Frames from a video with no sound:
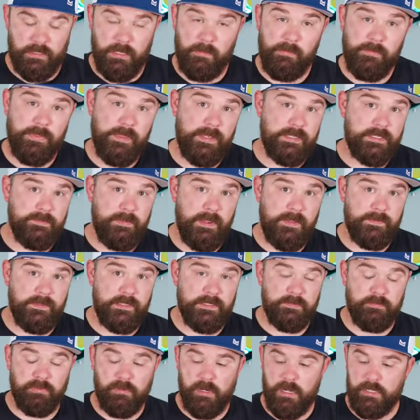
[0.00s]
couple things about
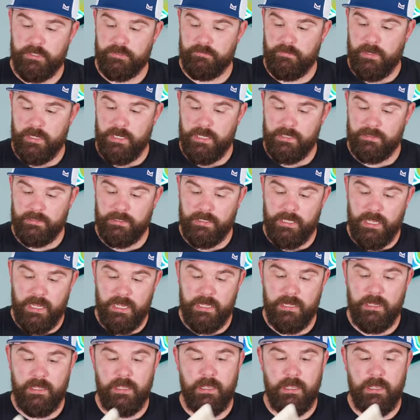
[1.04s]
this brush right out the gate.